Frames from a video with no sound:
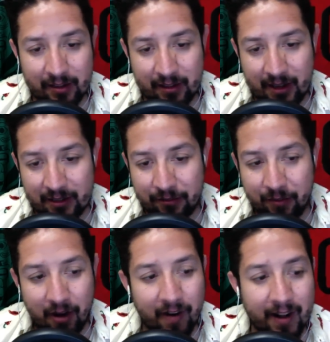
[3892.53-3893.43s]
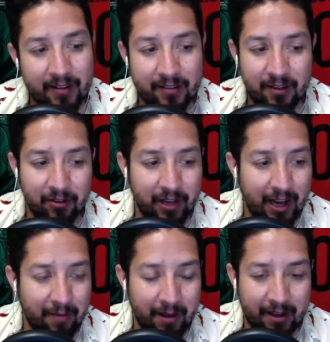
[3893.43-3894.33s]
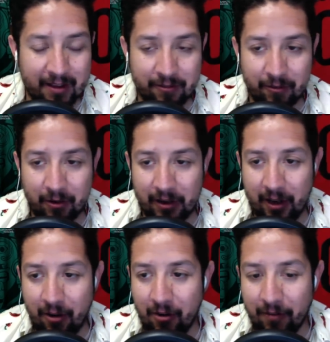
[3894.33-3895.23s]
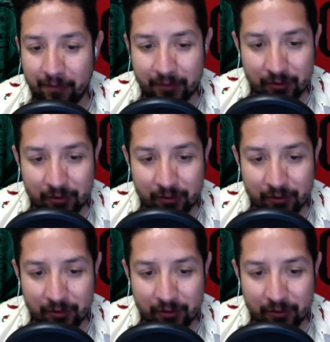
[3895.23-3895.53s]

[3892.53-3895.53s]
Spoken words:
as far as Liga MX for León,